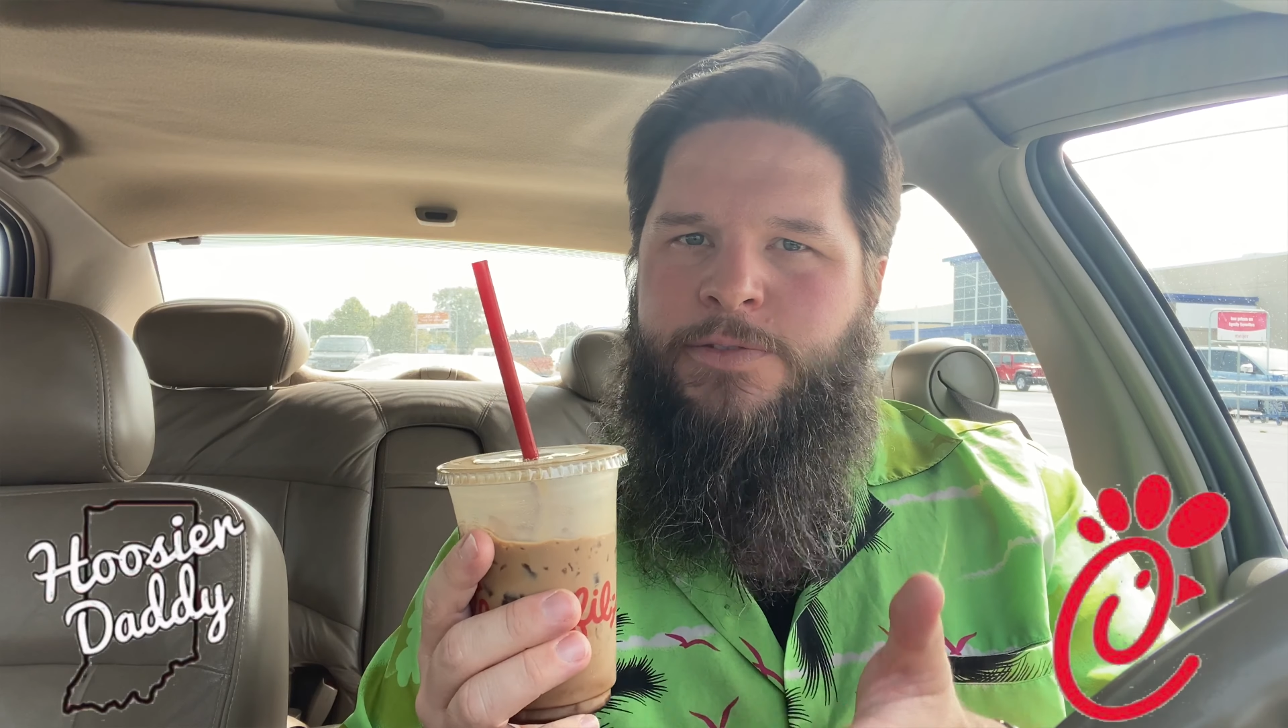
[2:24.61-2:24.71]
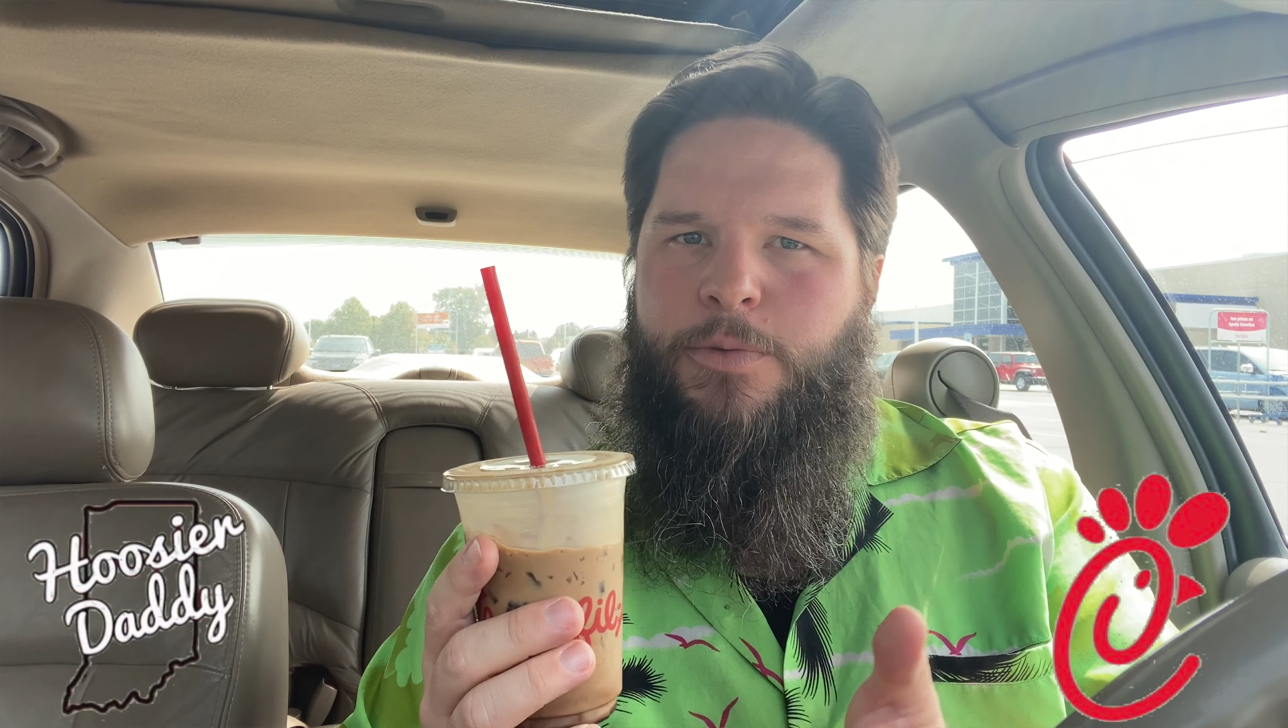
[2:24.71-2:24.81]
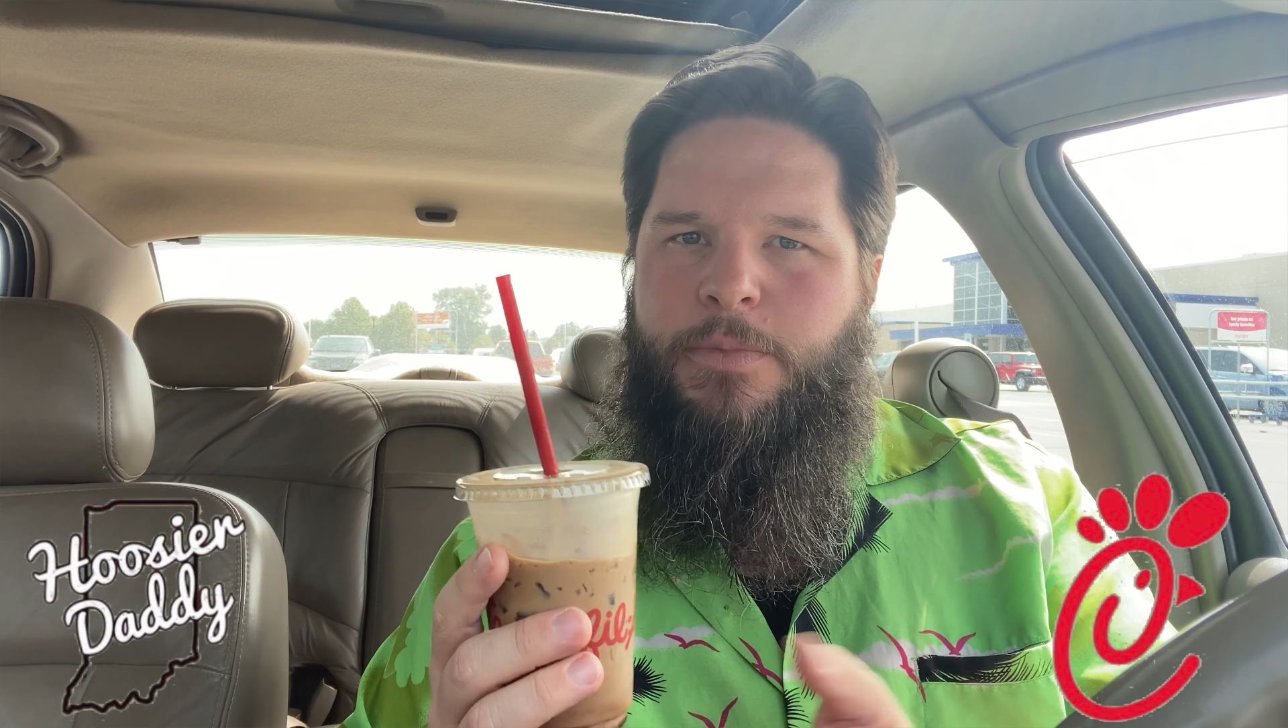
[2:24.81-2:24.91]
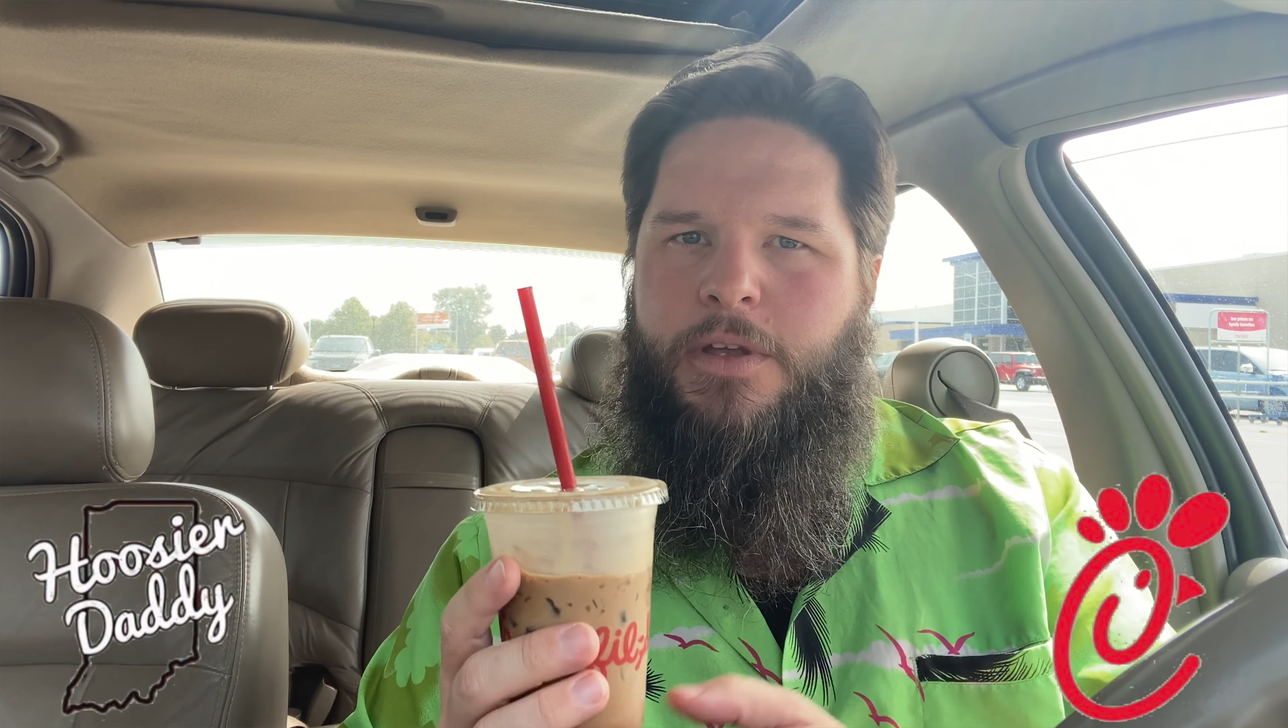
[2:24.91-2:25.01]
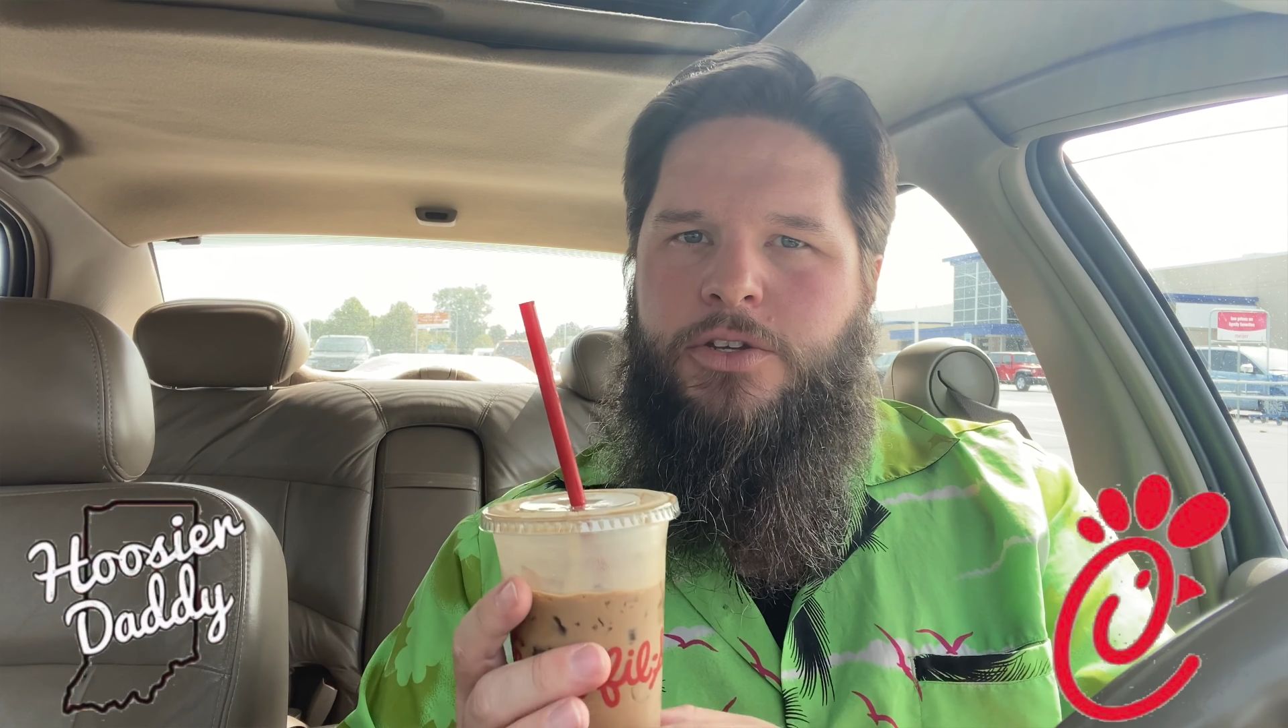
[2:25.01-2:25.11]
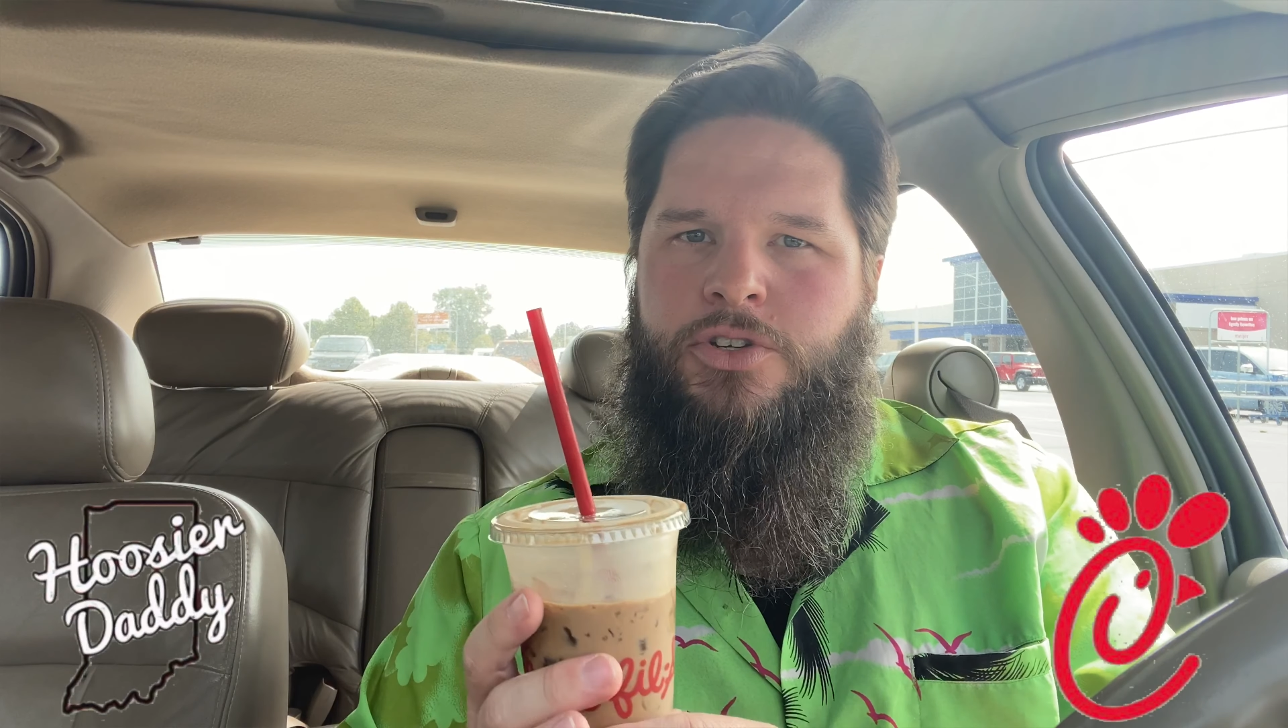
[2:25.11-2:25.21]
from the